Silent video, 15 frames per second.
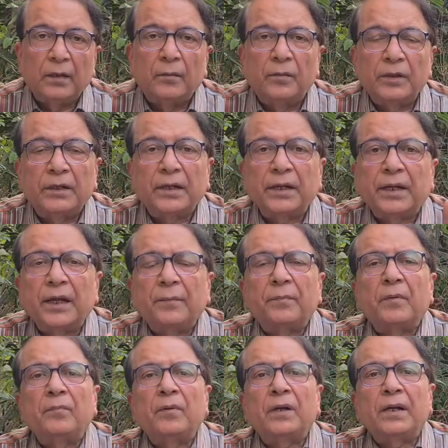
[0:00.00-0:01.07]
with the
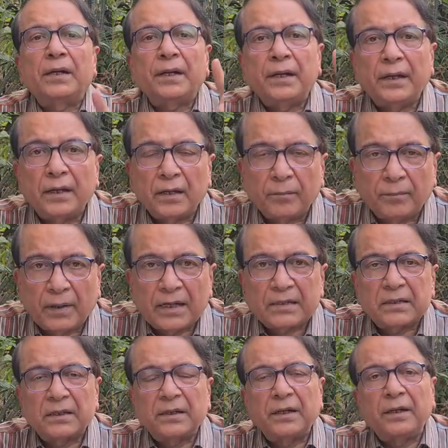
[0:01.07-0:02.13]
capability,
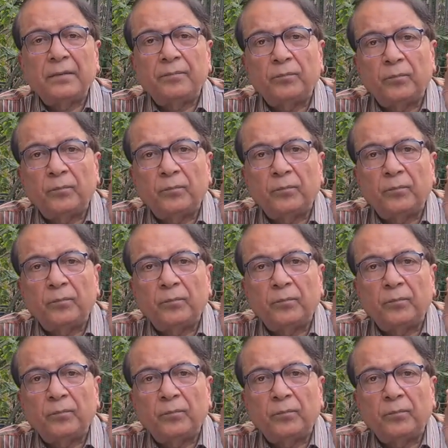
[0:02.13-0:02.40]
capacity,